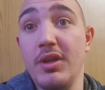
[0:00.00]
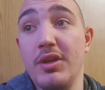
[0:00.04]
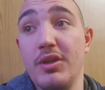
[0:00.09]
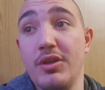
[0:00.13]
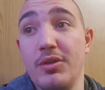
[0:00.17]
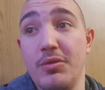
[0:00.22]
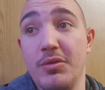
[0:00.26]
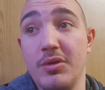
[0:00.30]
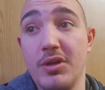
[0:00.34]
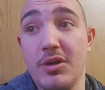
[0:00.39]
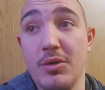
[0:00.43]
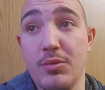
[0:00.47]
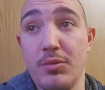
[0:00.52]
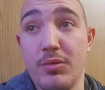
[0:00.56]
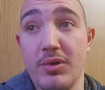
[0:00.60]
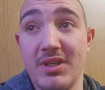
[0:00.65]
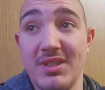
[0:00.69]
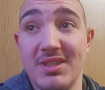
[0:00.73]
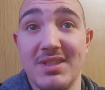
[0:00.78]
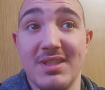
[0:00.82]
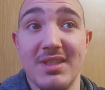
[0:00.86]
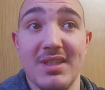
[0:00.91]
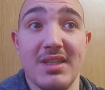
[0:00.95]
you want to
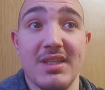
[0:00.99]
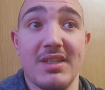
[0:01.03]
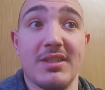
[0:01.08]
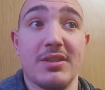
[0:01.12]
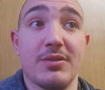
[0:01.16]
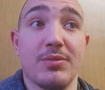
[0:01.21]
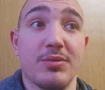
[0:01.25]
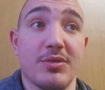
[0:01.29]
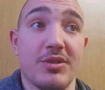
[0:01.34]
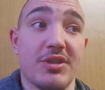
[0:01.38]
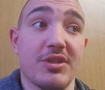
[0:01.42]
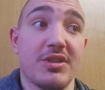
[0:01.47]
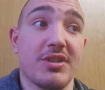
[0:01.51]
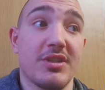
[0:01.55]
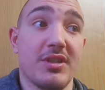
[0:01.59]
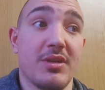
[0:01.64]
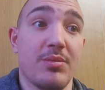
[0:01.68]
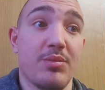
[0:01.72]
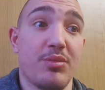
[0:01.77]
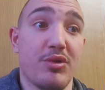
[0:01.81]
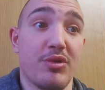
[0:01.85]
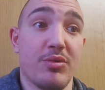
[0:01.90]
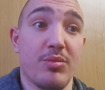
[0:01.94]
rest less, which is going
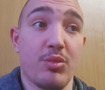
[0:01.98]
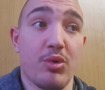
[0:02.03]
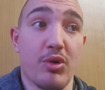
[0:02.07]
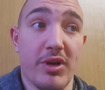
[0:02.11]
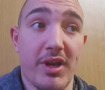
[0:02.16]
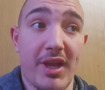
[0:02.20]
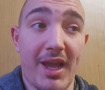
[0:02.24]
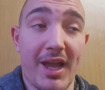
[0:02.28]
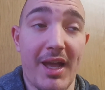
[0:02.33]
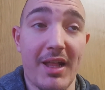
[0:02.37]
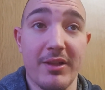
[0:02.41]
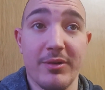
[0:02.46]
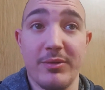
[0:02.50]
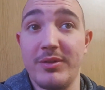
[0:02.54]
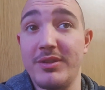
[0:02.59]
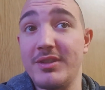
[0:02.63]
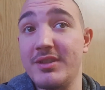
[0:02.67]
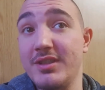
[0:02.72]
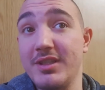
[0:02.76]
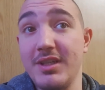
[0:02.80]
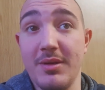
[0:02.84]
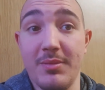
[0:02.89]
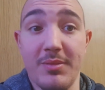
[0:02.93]
to burn more
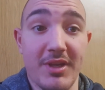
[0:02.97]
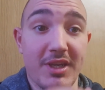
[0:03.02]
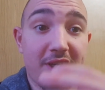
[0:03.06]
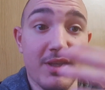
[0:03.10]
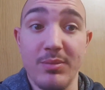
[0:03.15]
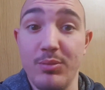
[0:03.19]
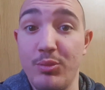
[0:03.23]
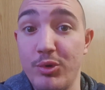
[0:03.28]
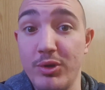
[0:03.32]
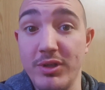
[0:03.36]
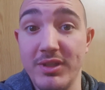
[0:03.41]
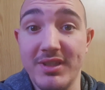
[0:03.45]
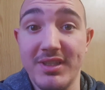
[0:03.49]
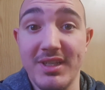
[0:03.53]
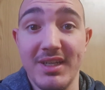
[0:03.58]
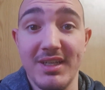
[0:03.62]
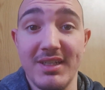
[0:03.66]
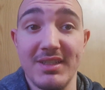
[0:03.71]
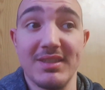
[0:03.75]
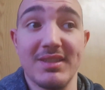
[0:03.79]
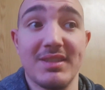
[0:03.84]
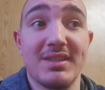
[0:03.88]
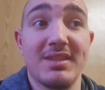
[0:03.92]
calories, going to make it more
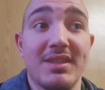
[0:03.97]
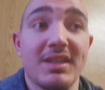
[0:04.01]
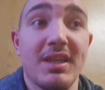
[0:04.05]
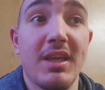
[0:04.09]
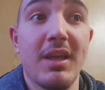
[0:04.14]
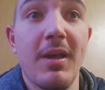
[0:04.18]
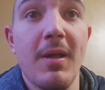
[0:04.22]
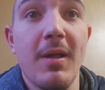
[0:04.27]
intense.